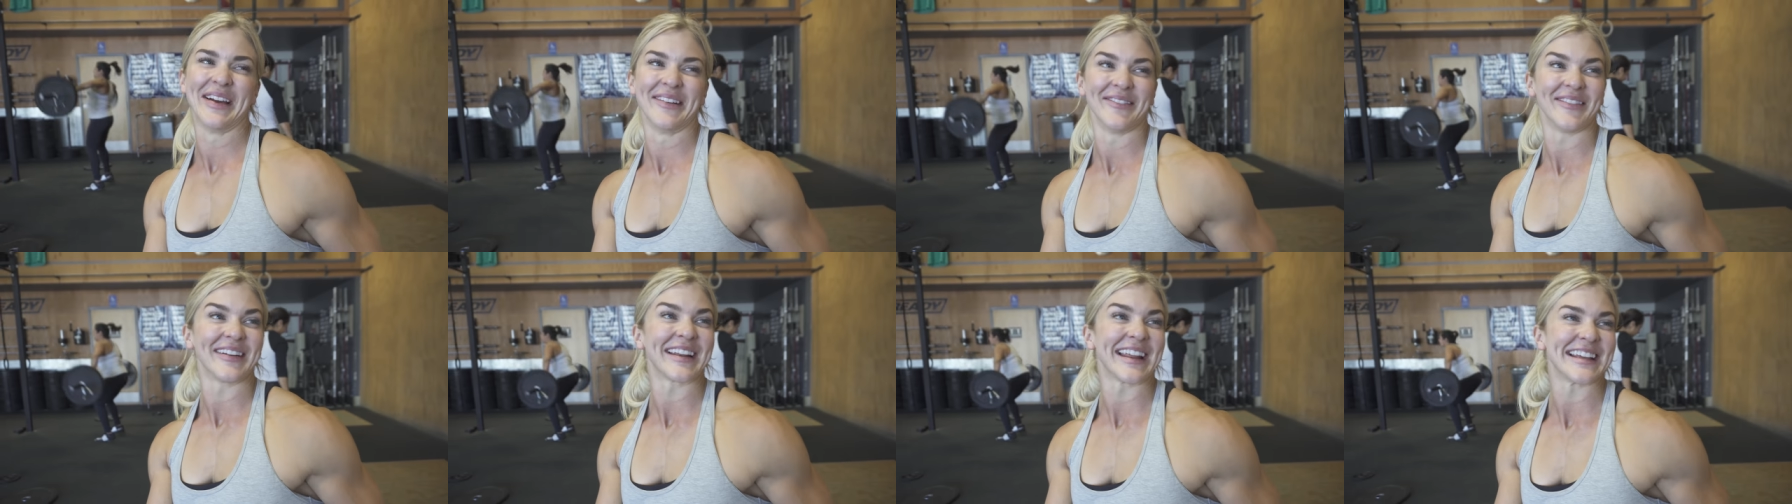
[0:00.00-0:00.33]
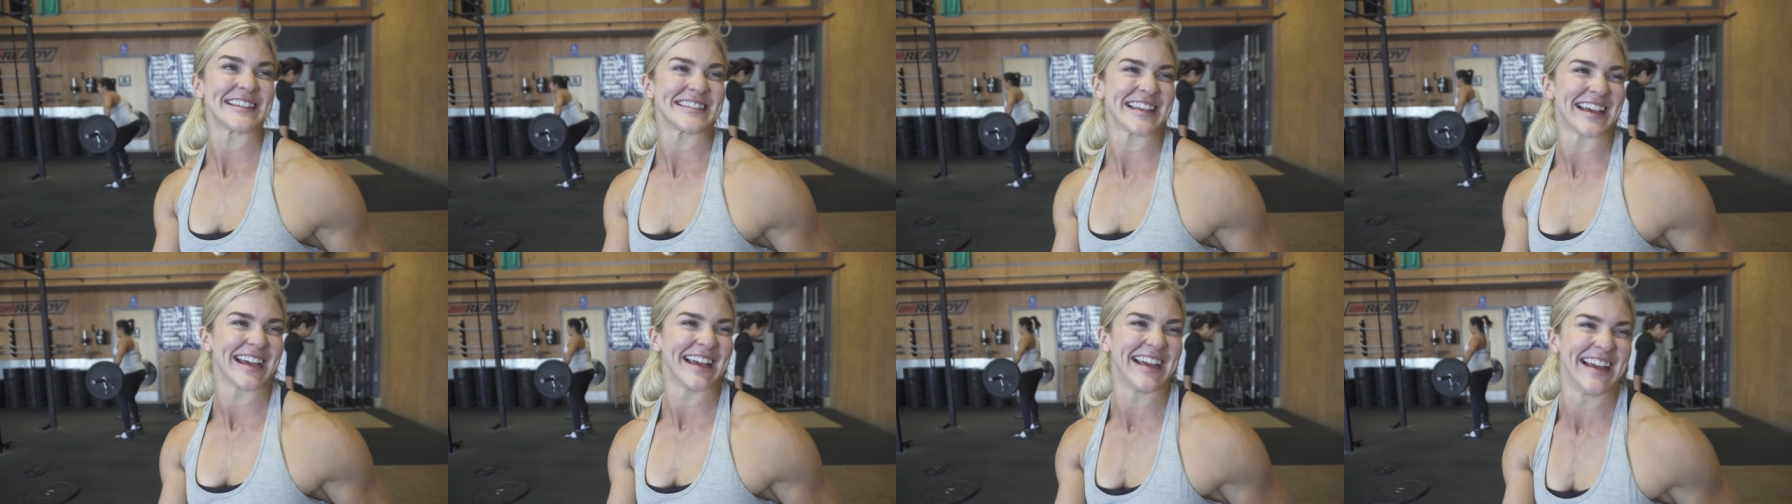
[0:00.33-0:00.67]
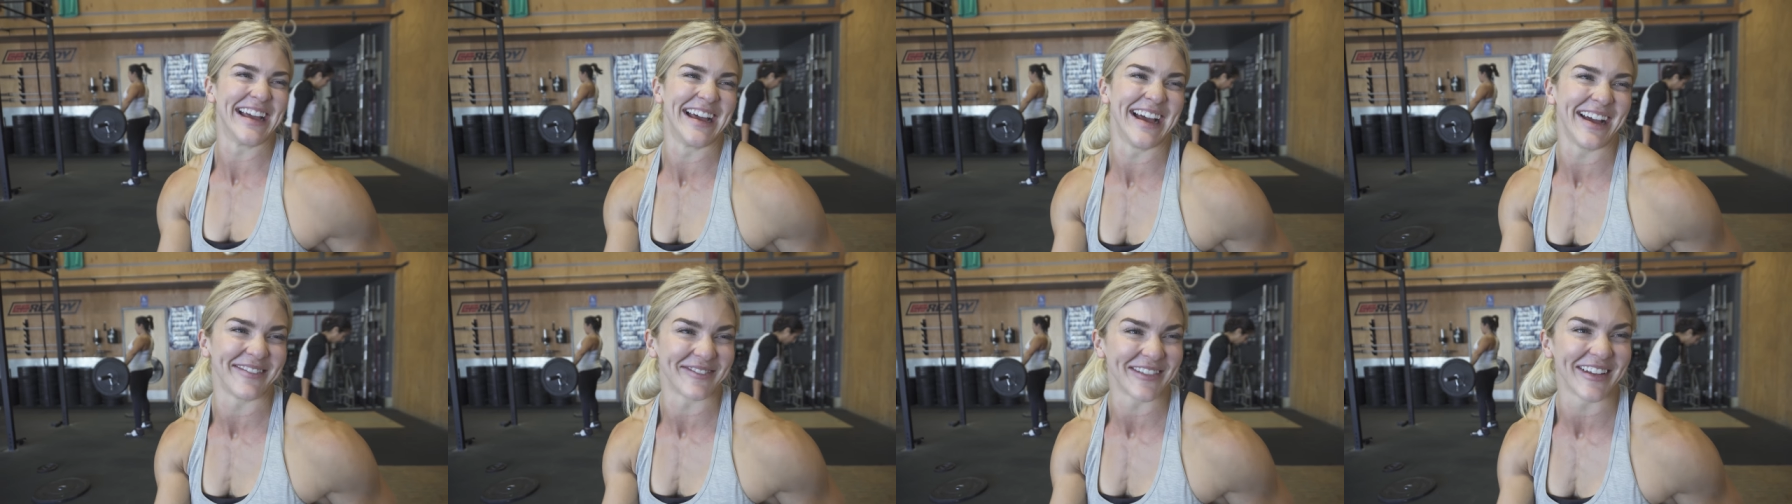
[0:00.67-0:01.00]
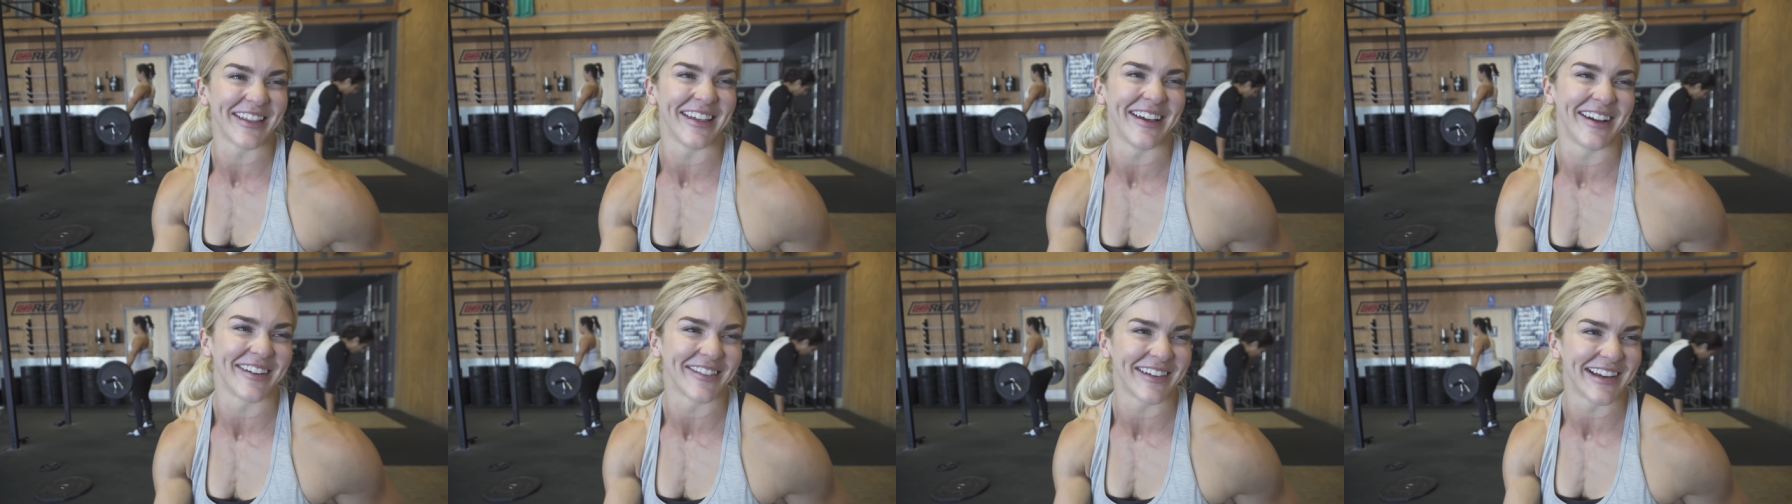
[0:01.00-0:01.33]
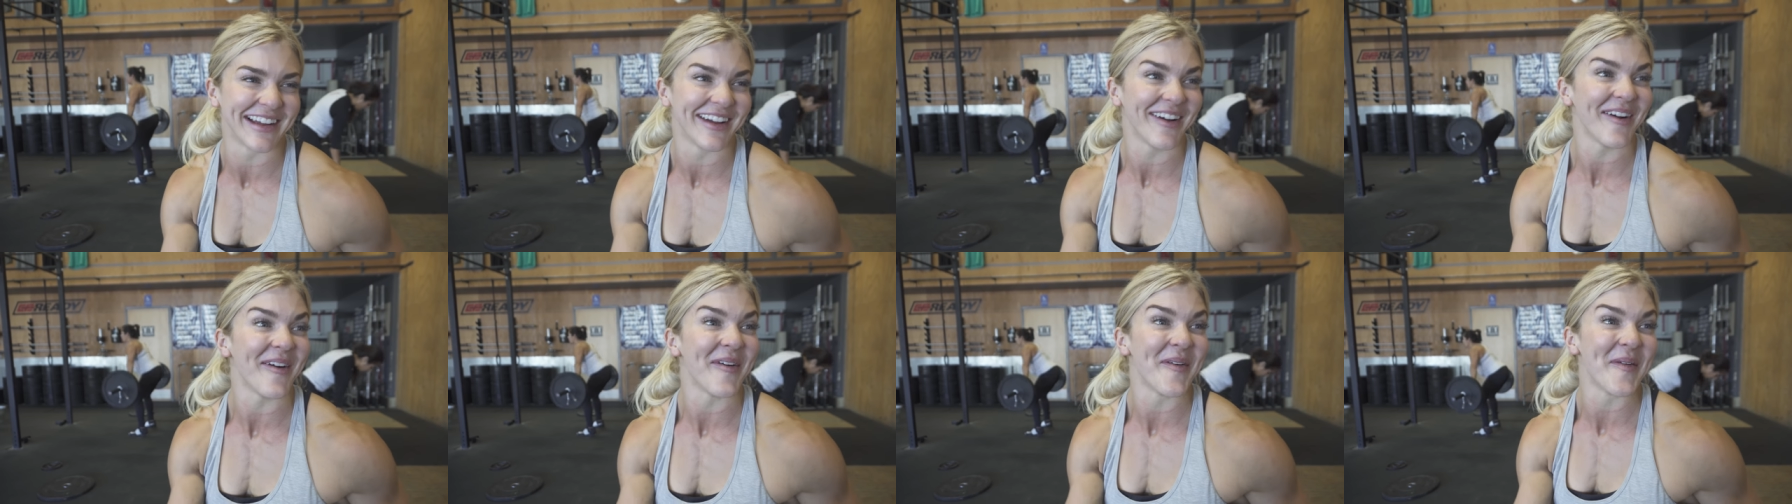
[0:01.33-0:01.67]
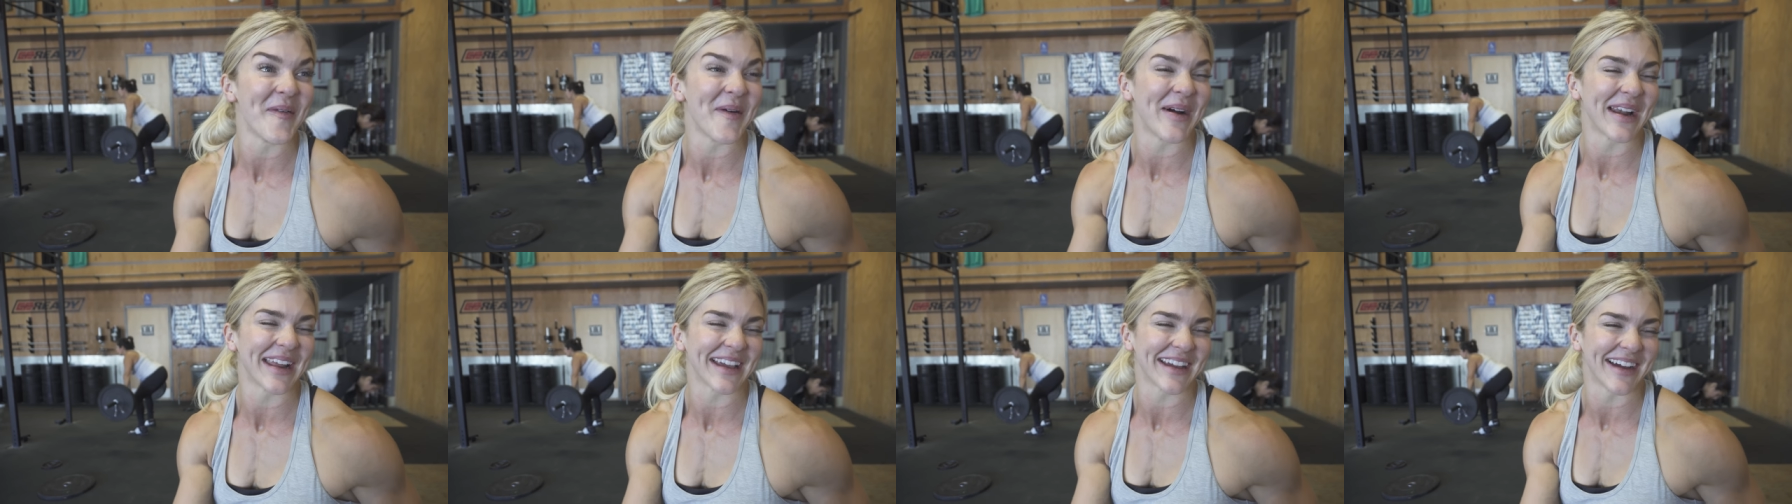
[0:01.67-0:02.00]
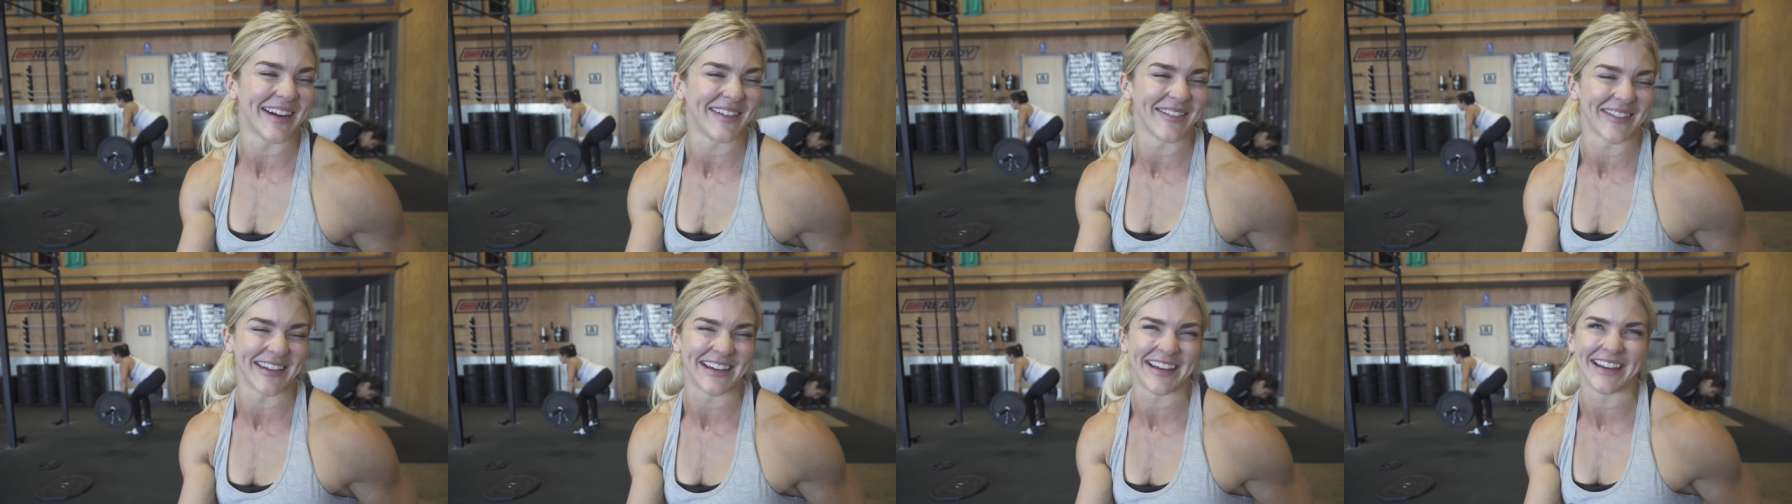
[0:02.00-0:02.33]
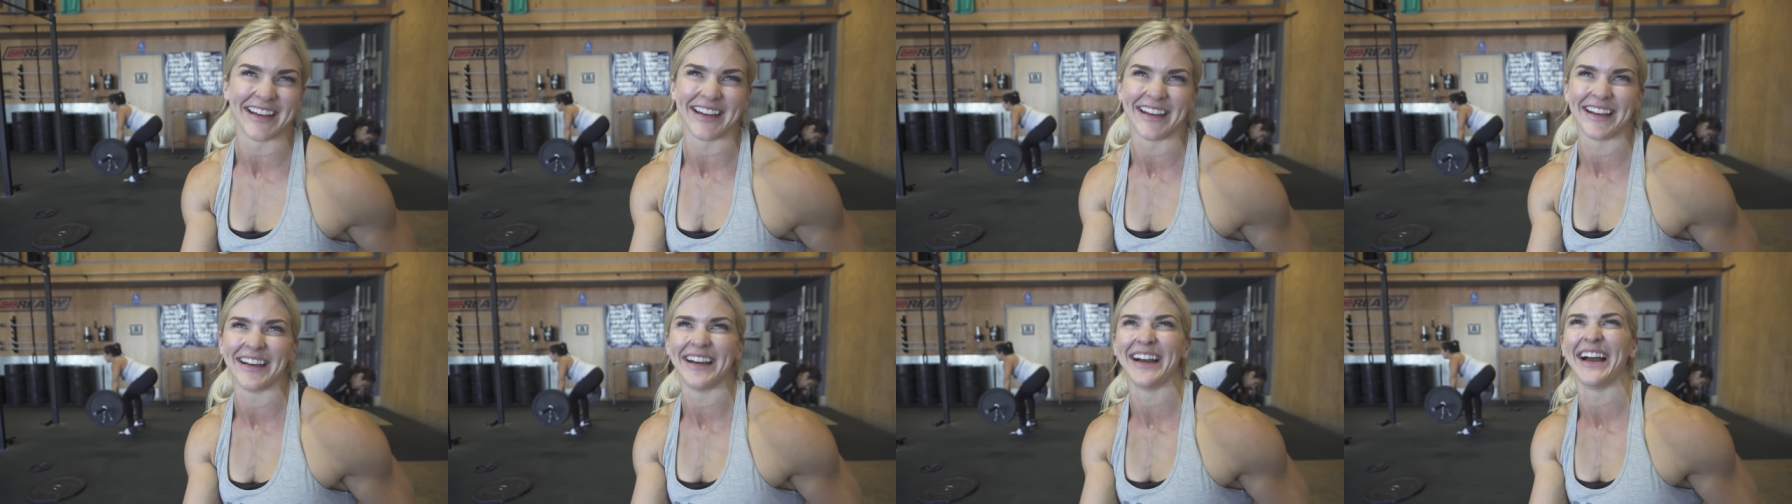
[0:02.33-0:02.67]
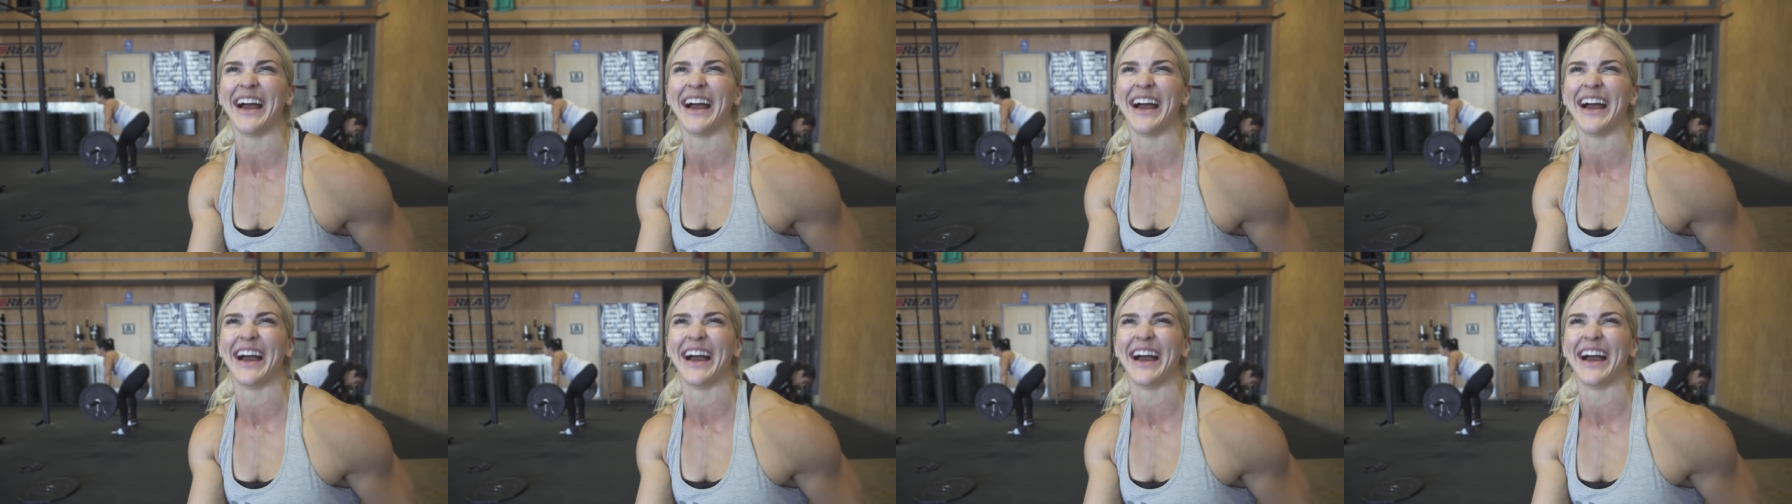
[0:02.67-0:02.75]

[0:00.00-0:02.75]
What'd I say? I'm really hungry. I want a coffee.